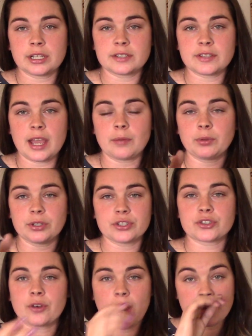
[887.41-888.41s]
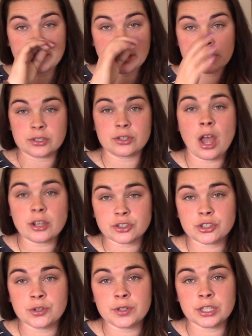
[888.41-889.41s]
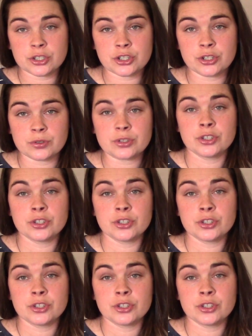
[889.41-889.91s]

example is great because the dog's chewing the shoe.